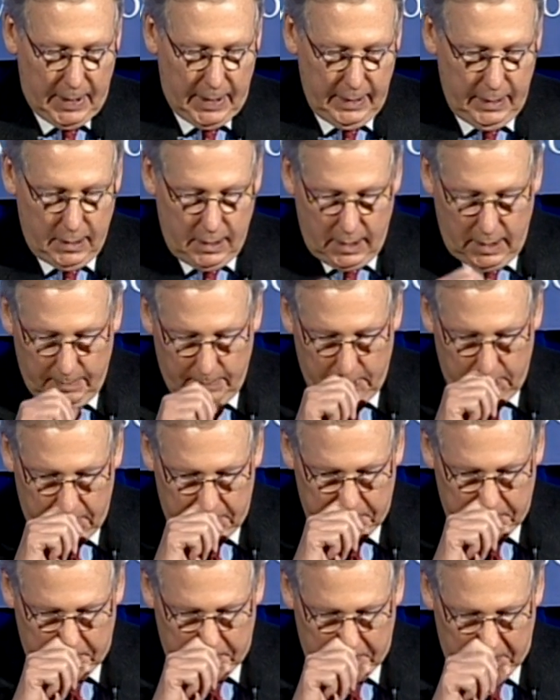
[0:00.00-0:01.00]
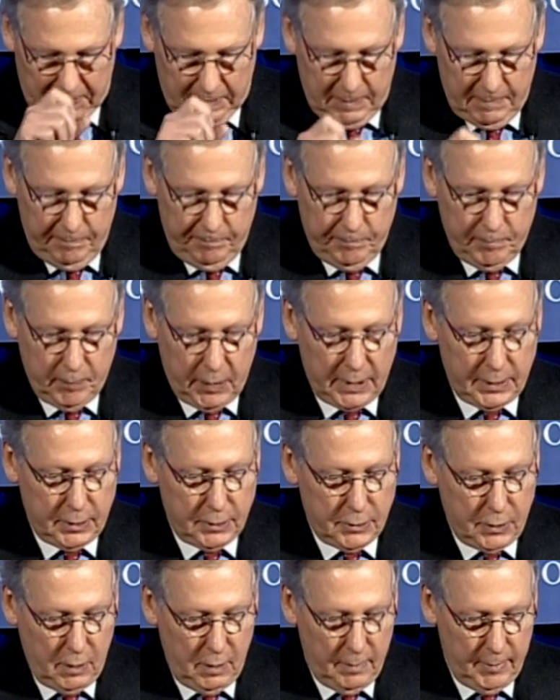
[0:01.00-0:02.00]
and by a humbled
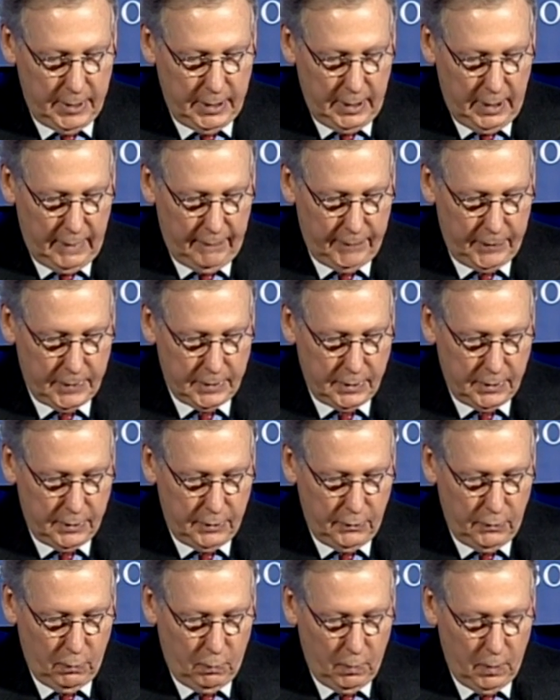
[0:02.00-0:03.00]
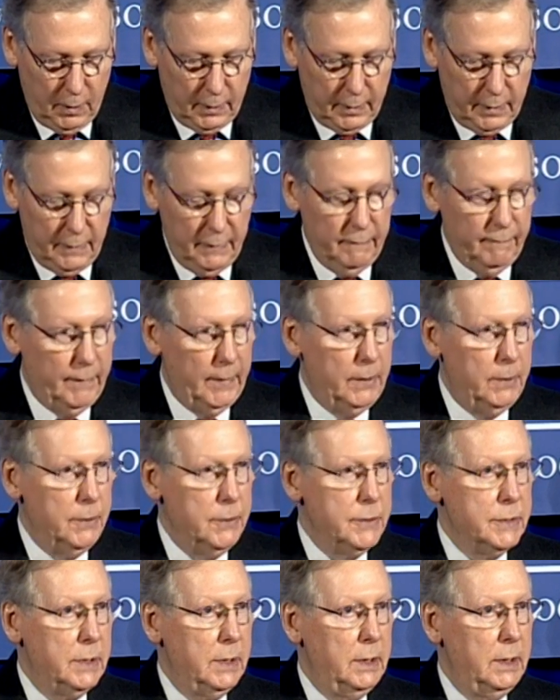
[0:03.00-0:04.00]
but determined effort to do the work the
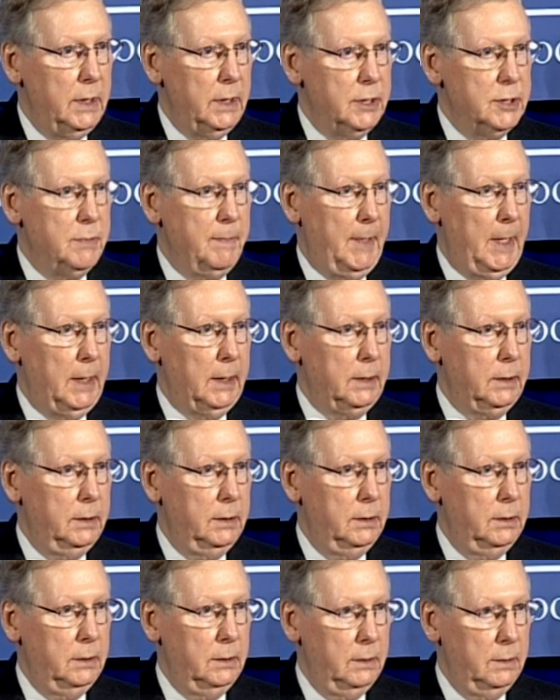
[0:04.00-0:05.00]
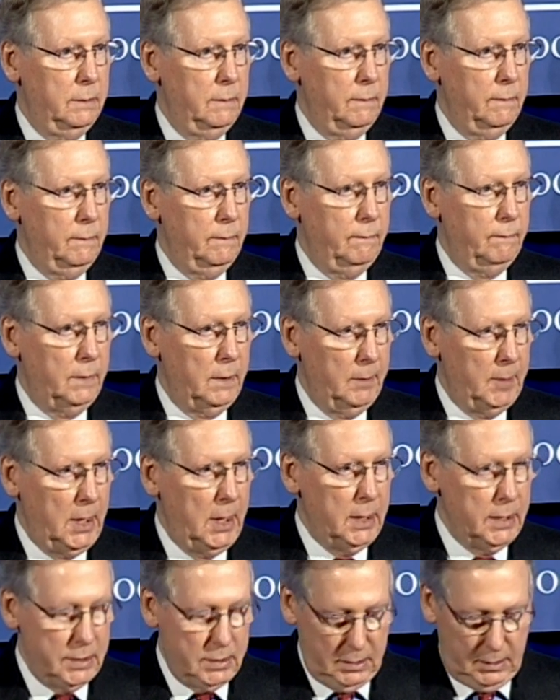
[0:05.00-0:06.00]
voters expect
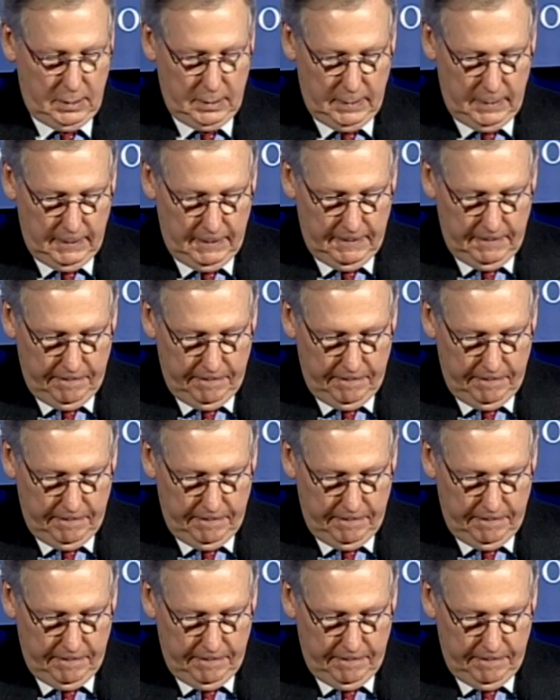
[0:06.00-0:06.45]
from us.